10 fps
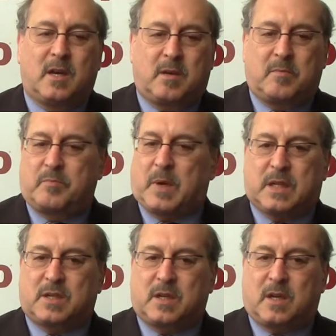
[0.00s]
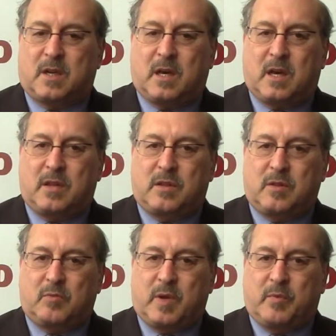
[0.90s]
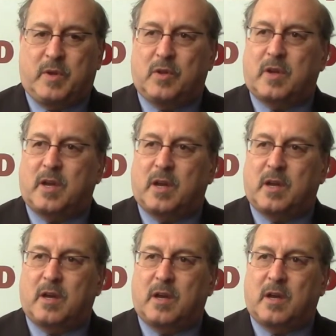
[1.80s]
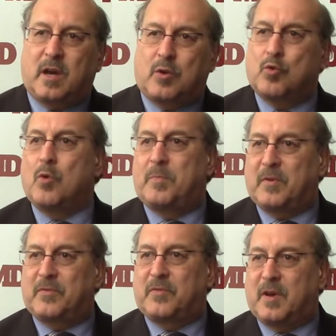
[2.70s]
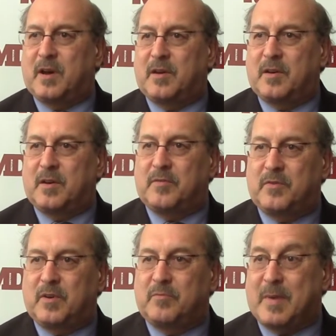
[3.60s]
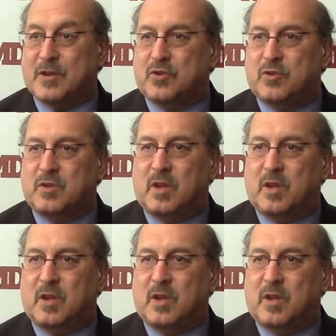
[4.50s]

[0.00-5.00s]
Uh, but uh, we, we look at a, a group of, uh, of, of, measures.